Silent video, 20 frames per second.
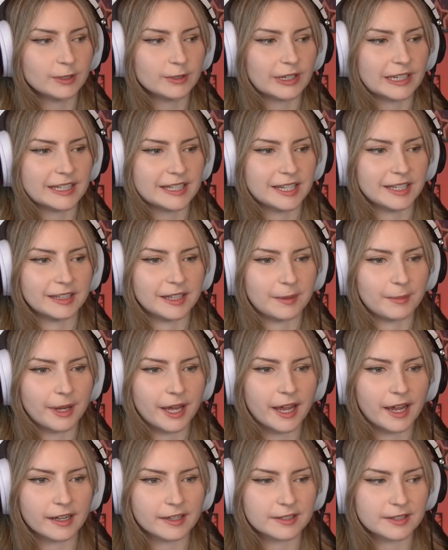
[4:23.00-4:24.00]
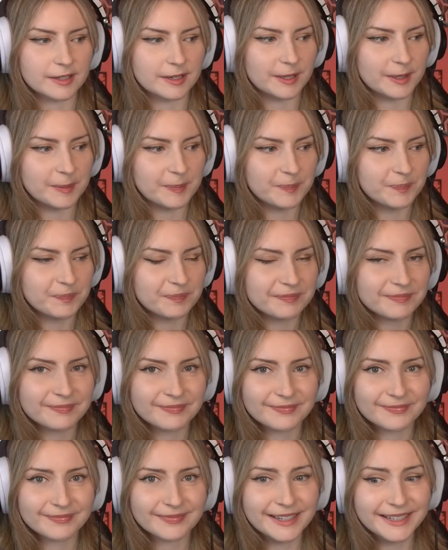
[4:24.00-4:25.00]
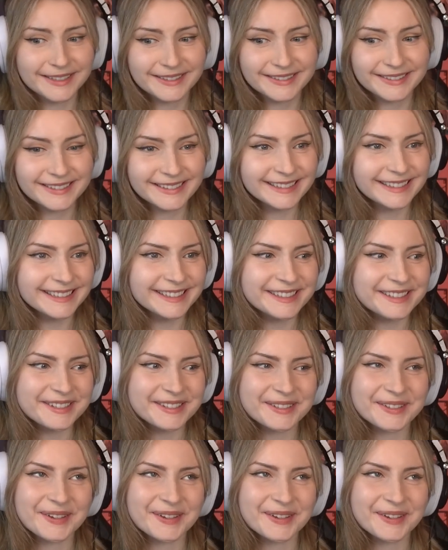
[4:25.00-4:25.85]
her Attila by accident. That's